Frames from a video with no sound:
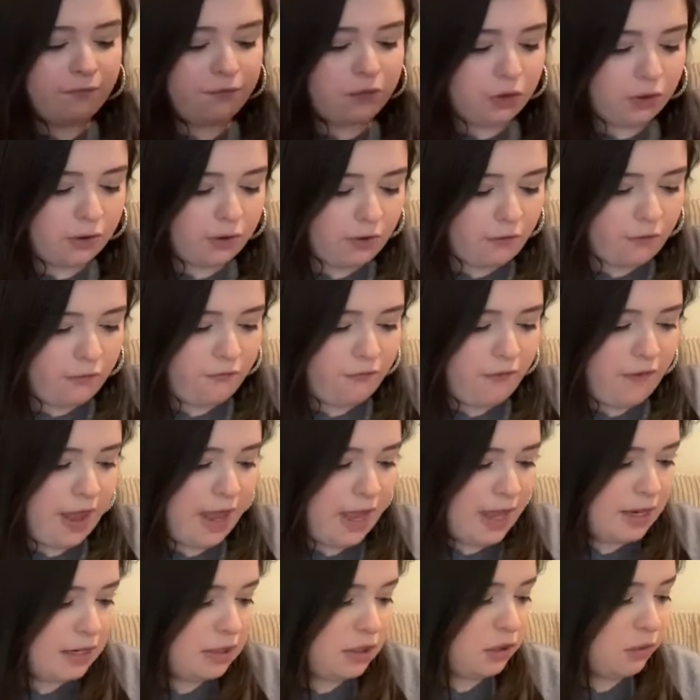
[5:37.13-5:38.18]
you're a
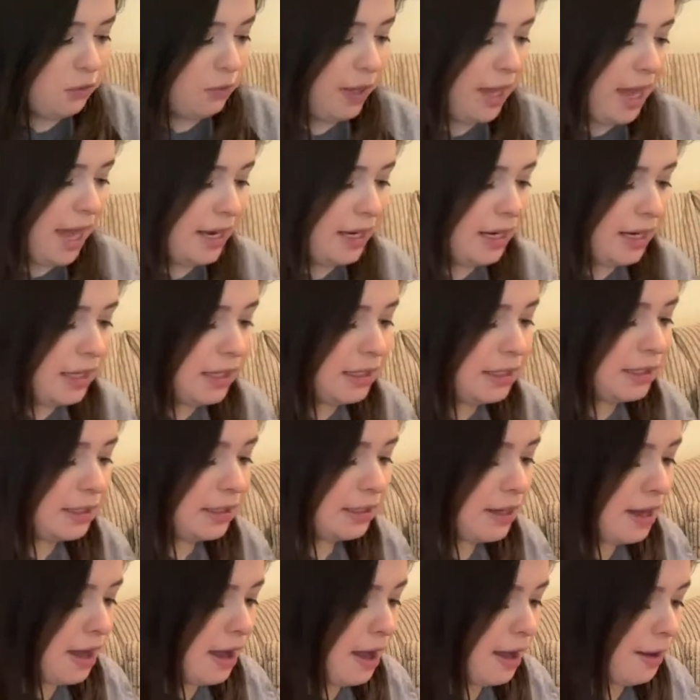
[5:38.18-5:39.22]
fan, you get it.
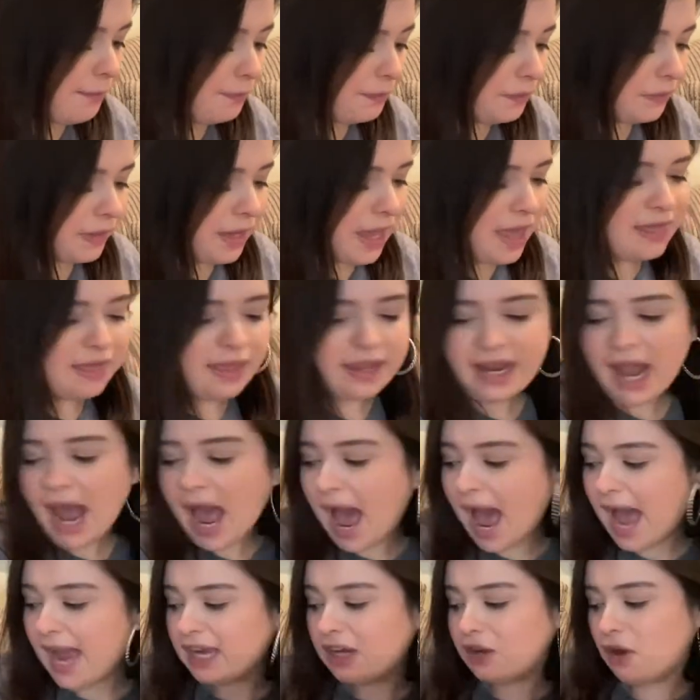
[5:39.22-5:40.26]
And like,
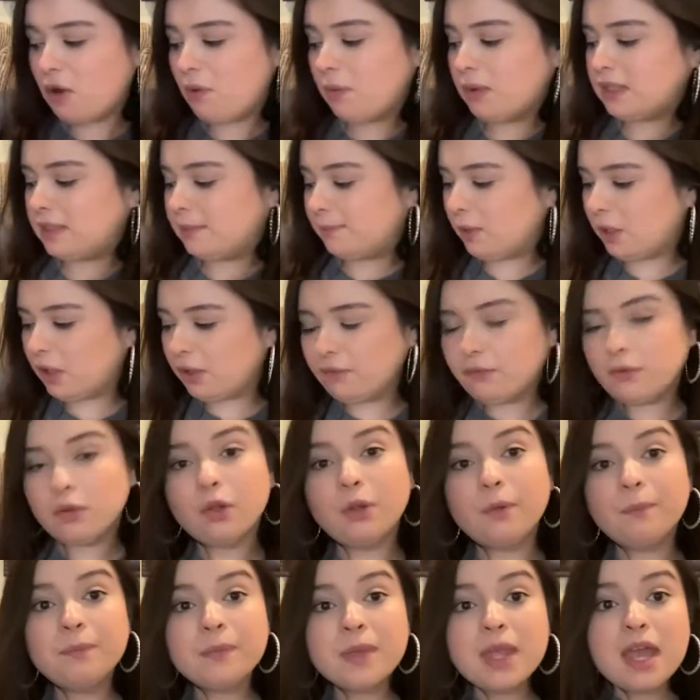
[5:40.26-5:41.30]
I know it's
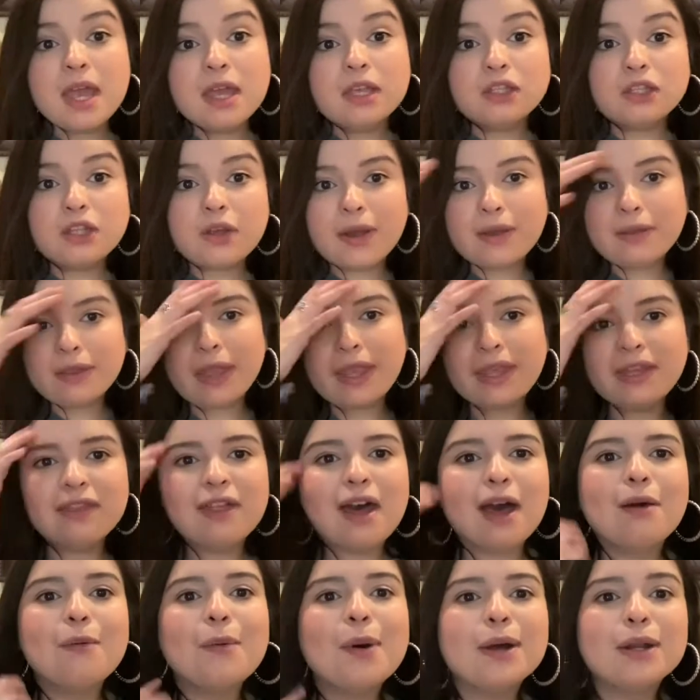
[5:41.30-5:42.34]
Marvel. So I like
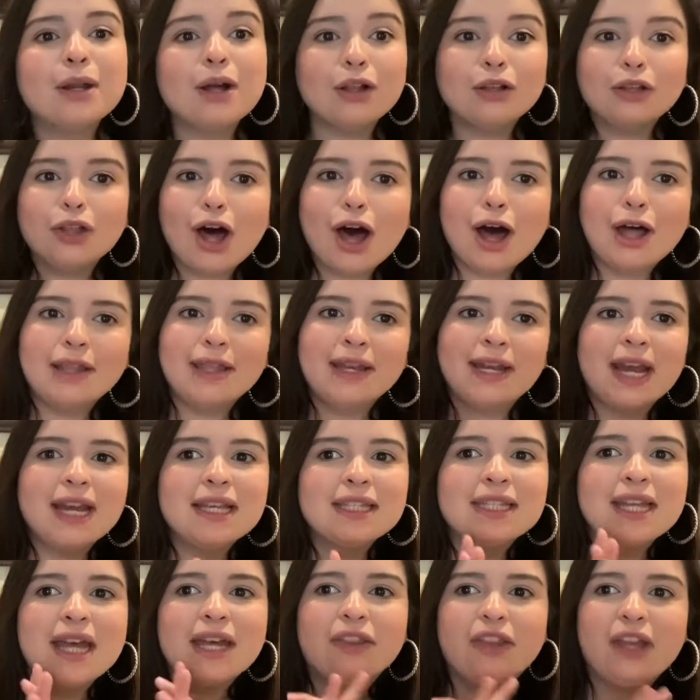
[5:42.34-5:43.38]
that one a lot. Like I
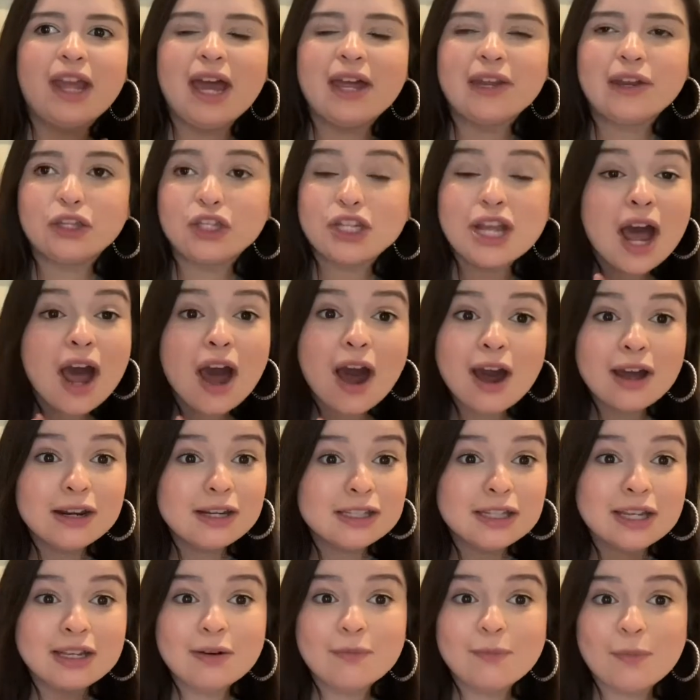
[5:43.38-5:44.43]
said, they have a ton
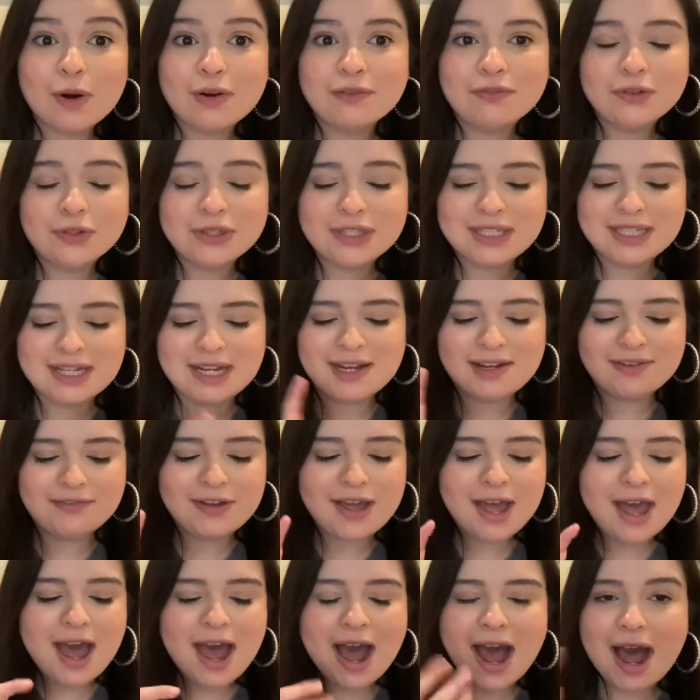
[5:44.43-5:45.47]
of Marvel
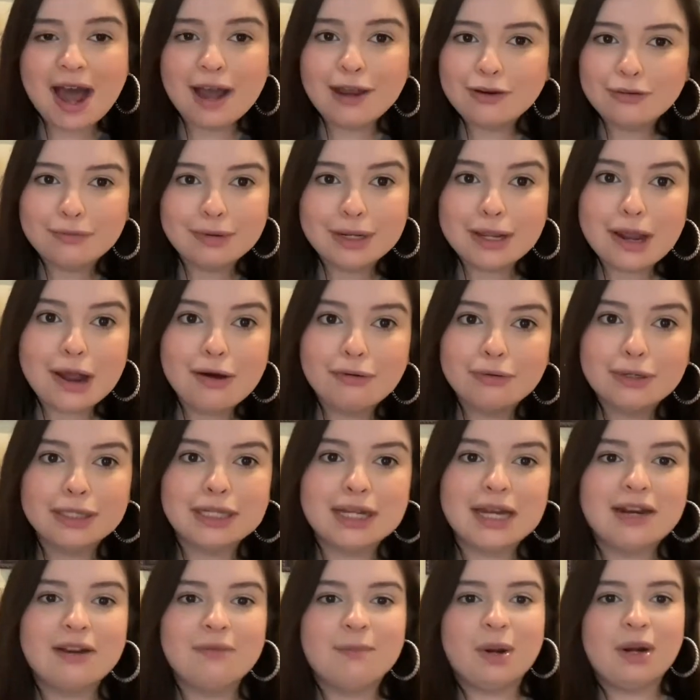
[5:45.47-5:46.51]
stuff. I already own a
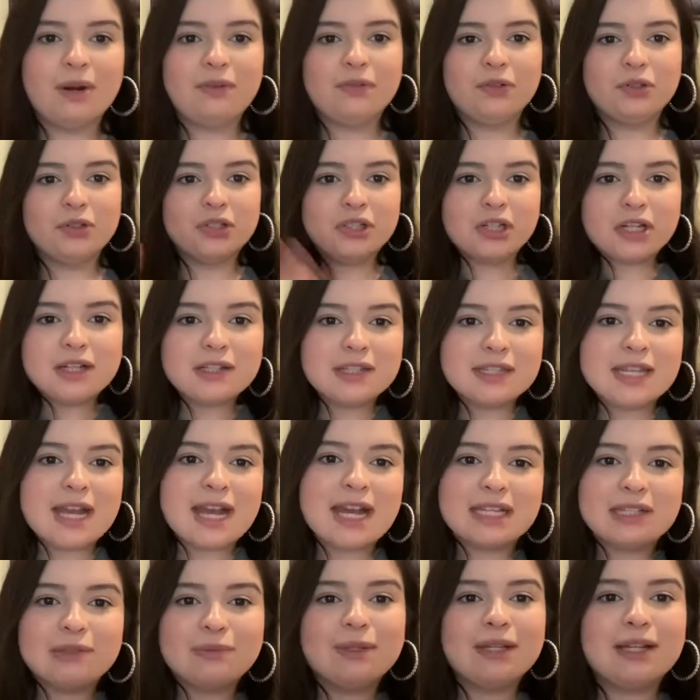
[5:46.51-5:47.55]
ton of Marvel shirts,
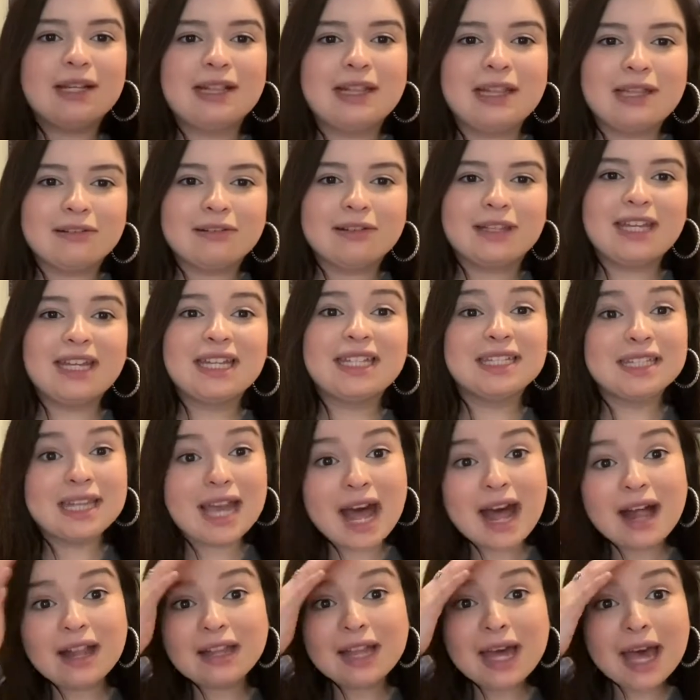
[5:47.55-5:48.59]
as we clearly can
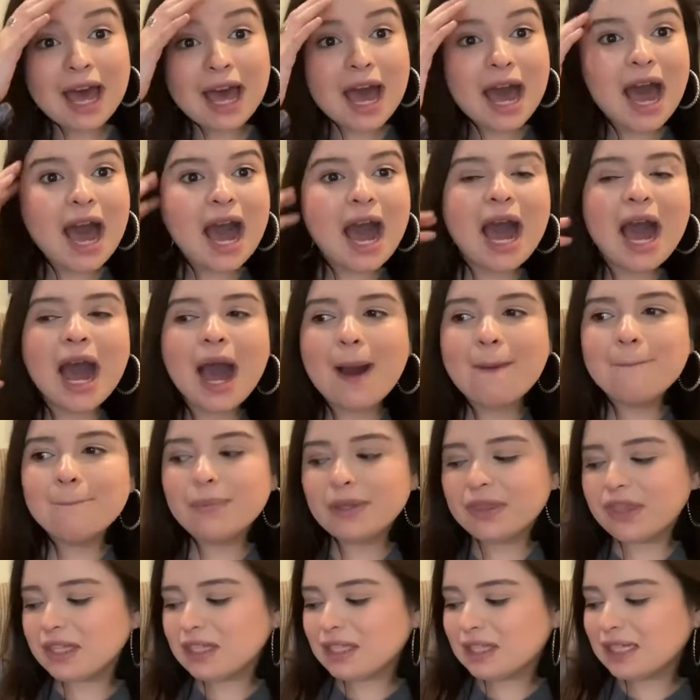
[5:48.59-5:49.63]
tell.
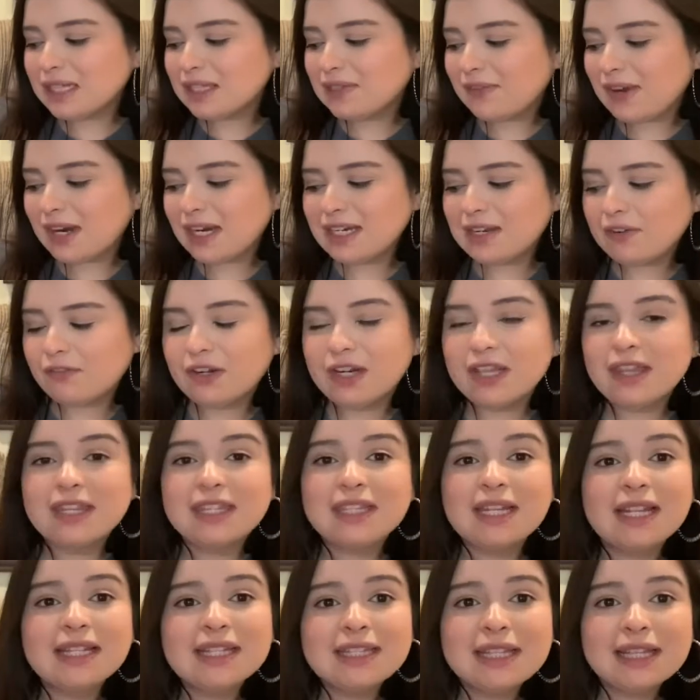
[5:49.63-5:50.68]
But this one is very different in the
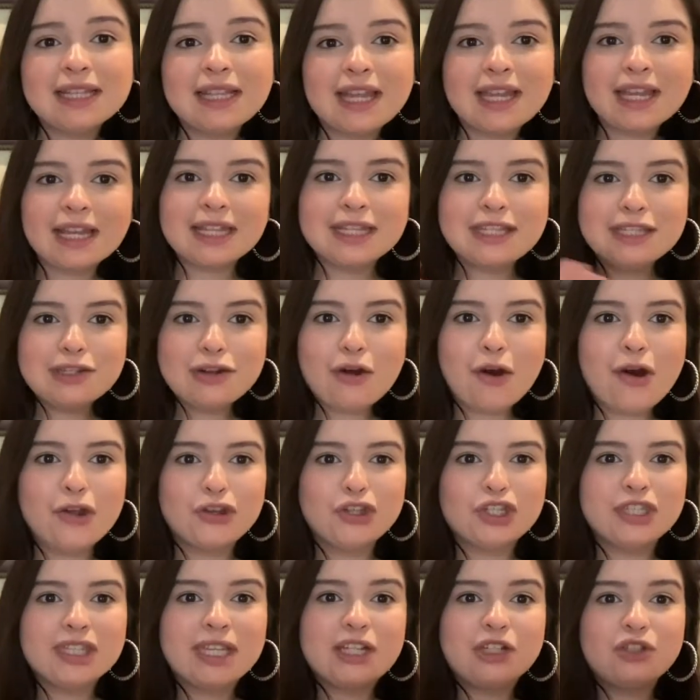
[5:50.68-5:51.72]
sense that like, it's not
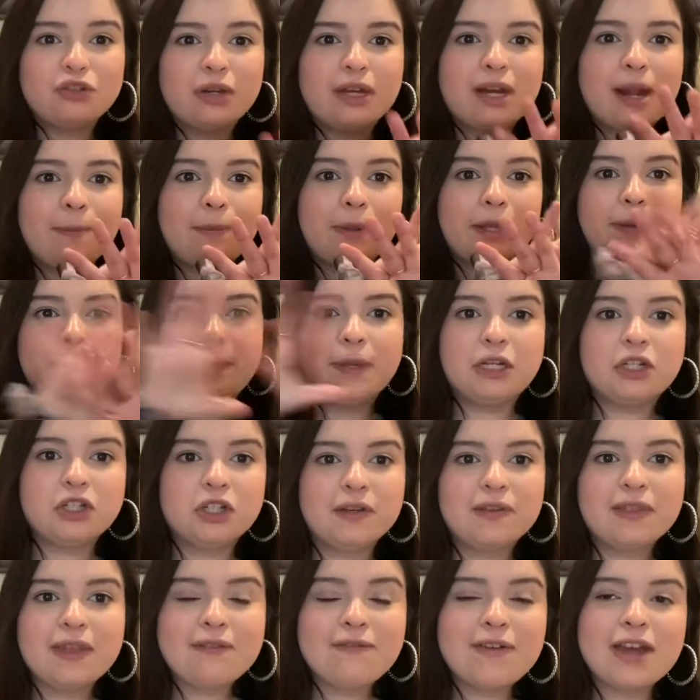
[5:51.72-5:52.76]
just like straight up like a
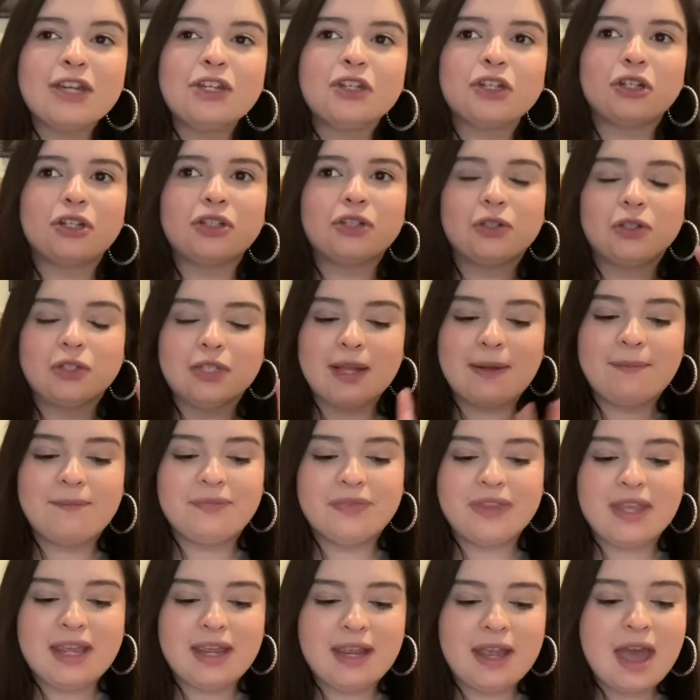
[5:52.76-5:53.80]
picture of the Avengers or
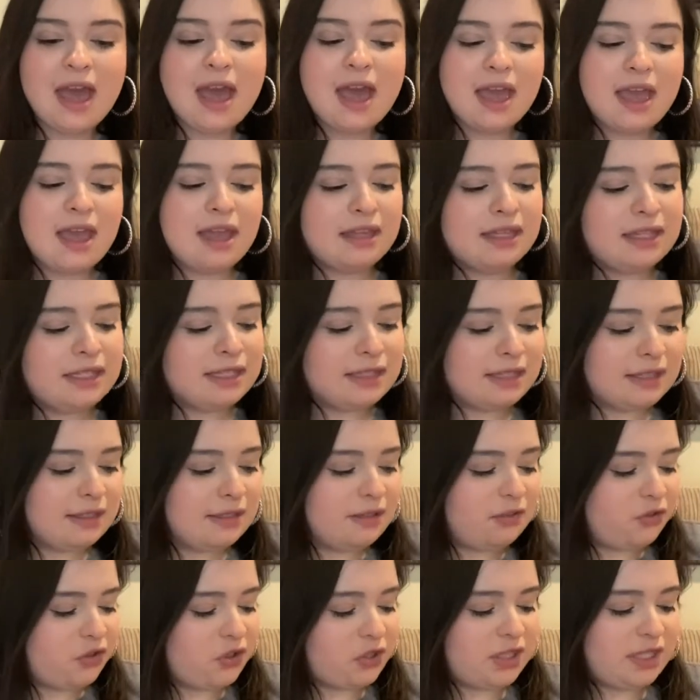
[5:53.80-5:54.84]
something. It's
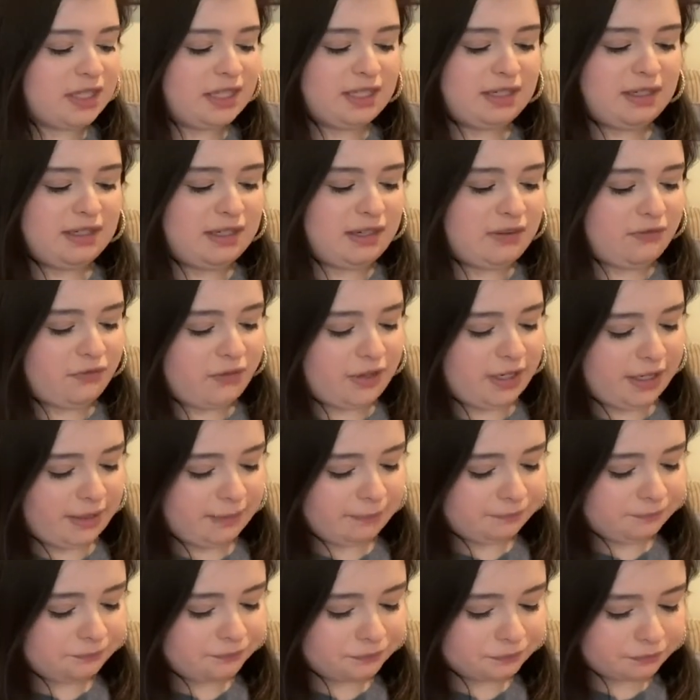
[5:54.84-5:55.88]
just different.
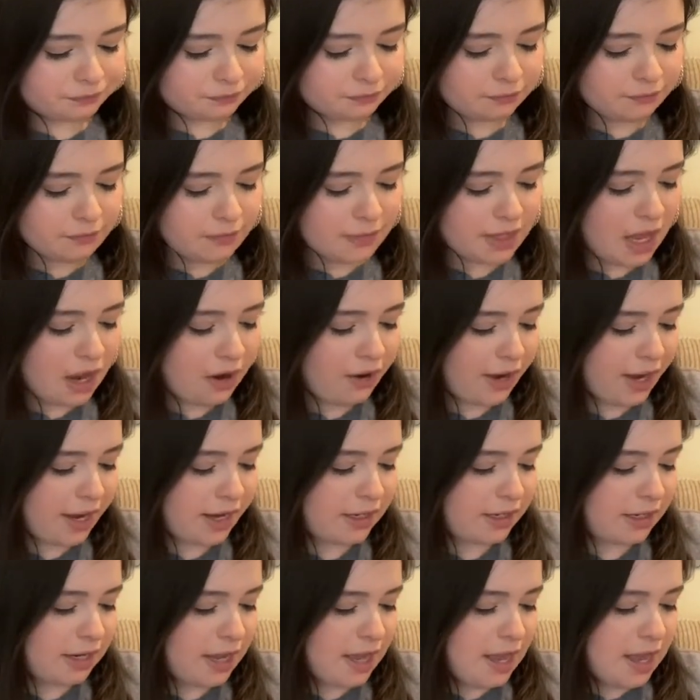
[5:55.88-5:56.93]
All
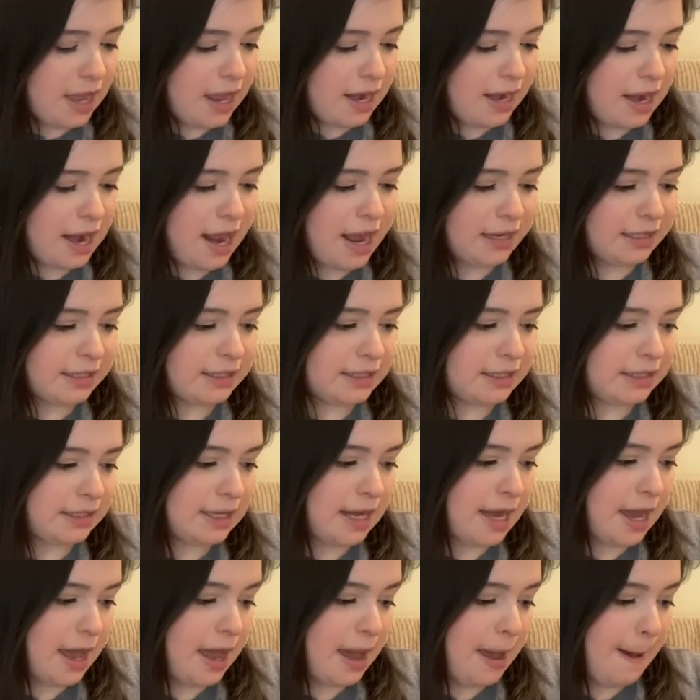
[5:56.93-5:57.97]
right, next
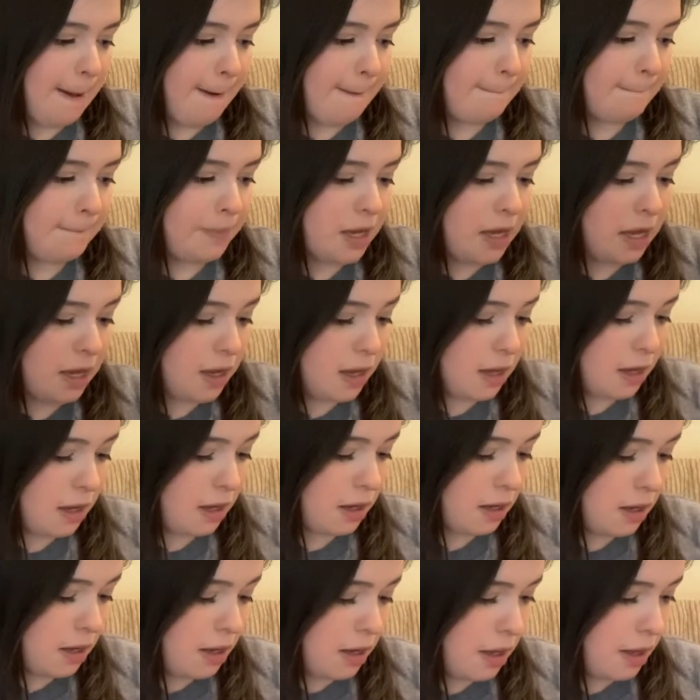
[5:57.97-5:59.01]
up,
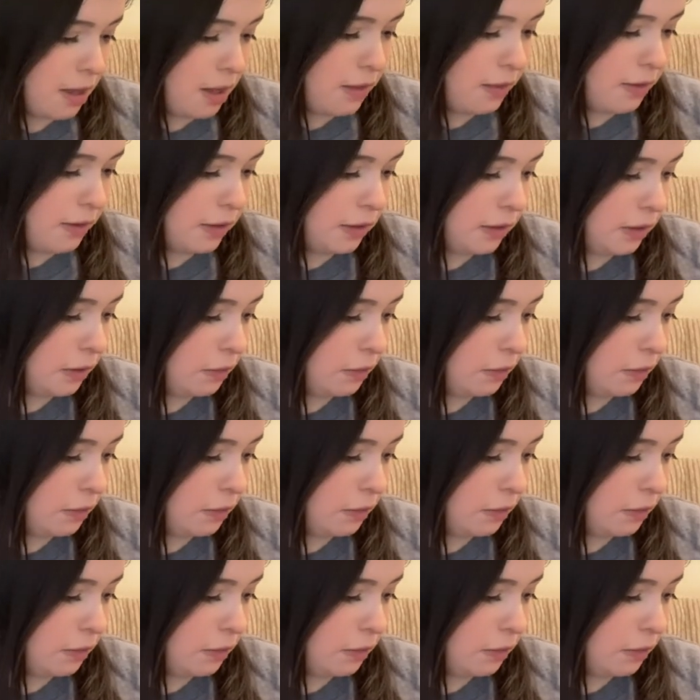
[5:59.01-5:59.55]
this